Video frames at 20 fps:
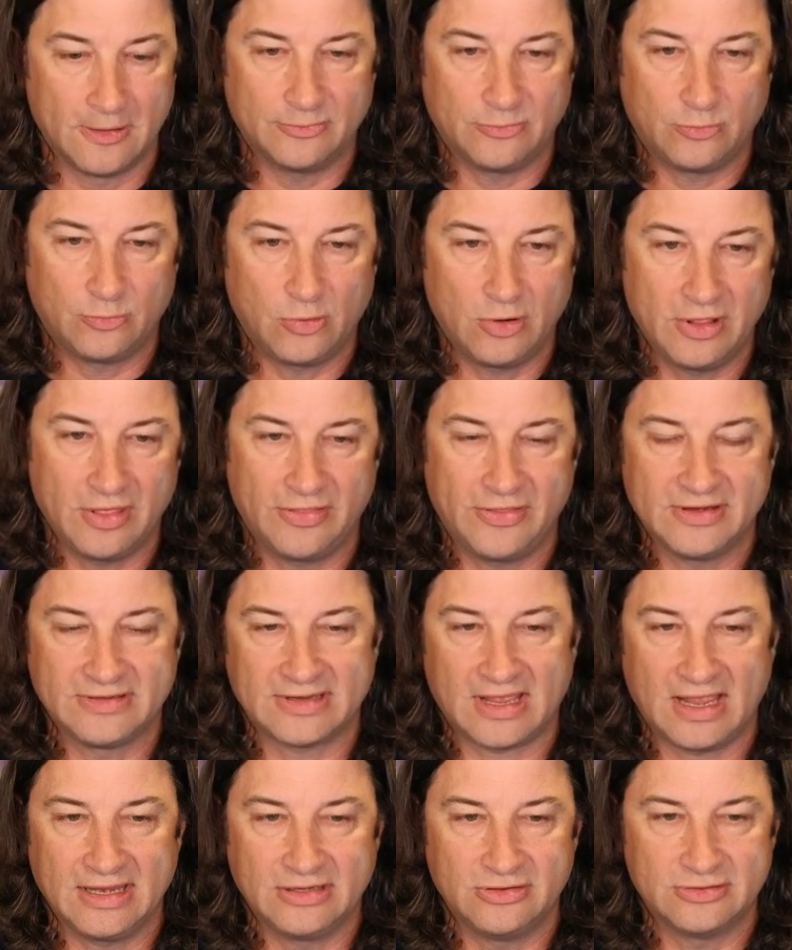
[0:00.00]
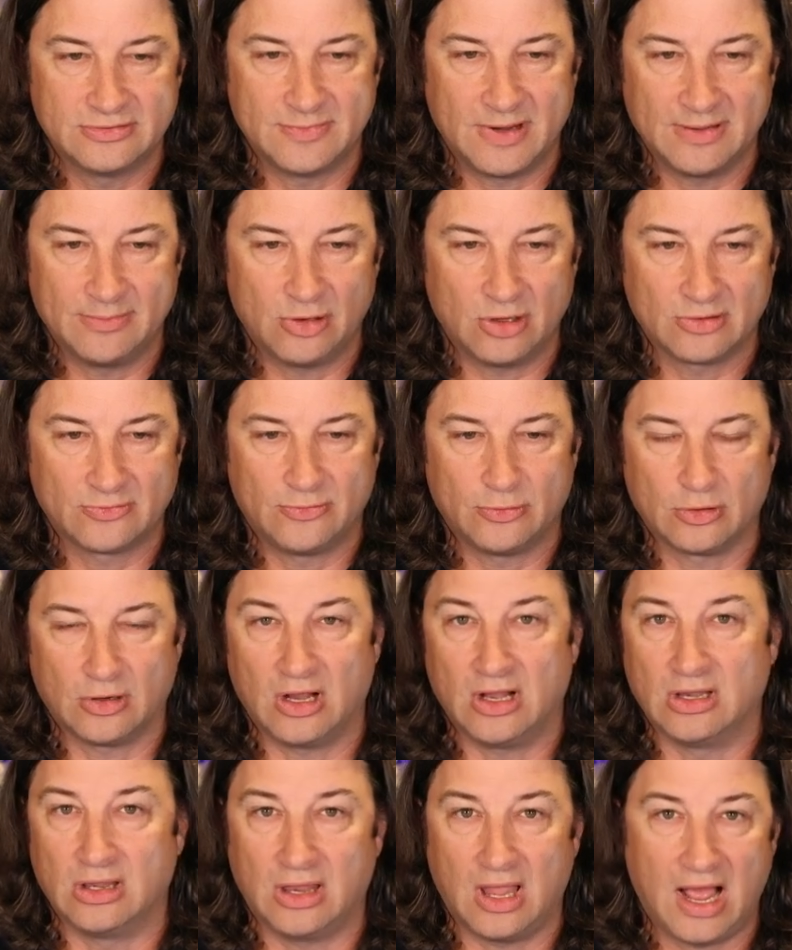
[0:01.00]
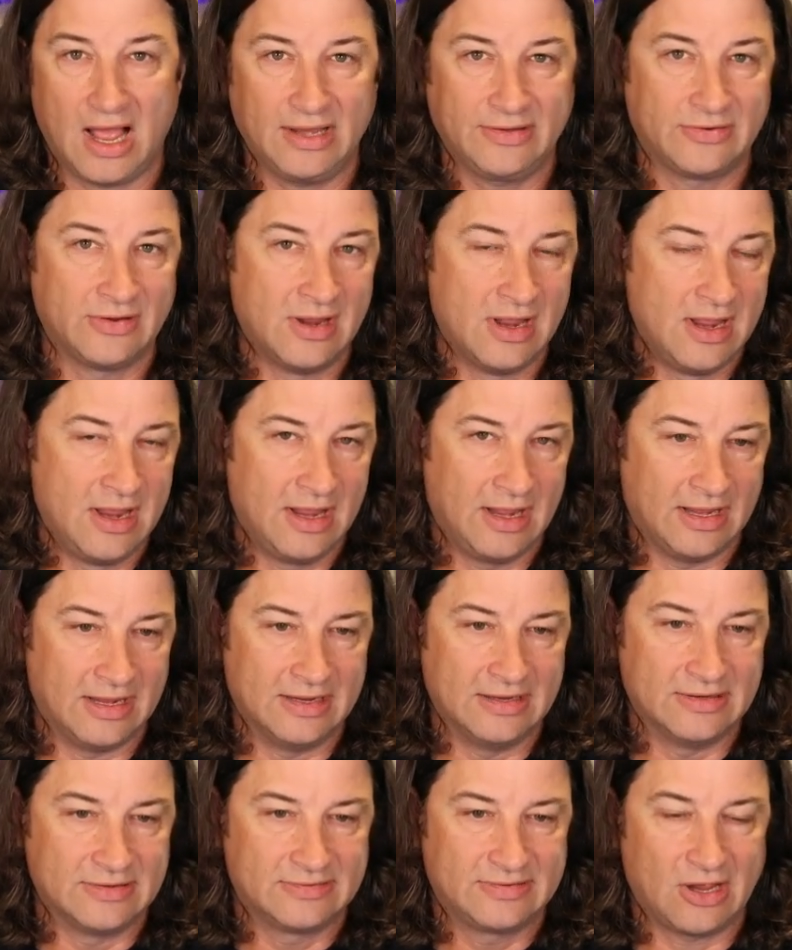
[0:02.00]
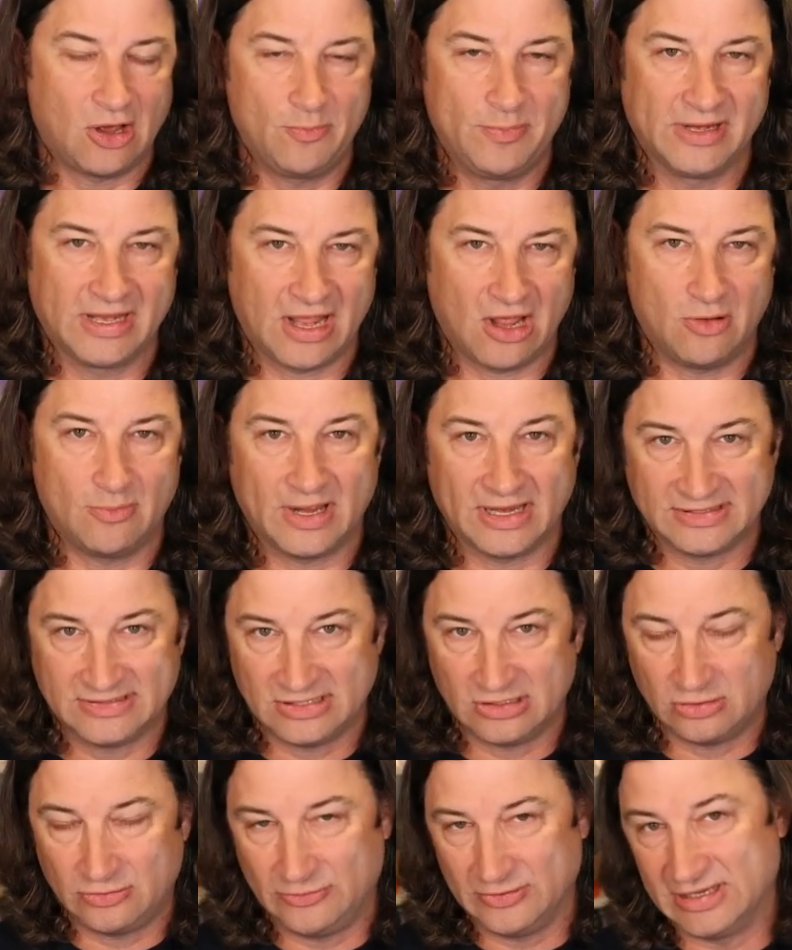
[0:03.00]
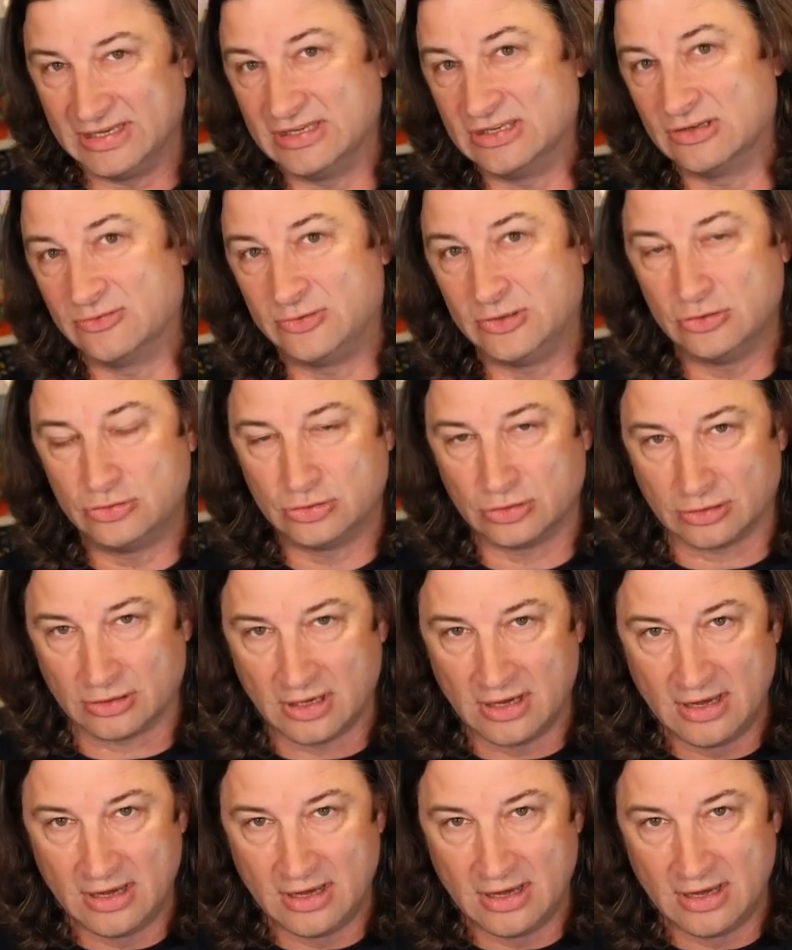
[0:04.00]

One of the things I use my blog for a lot is helping out myself in the future.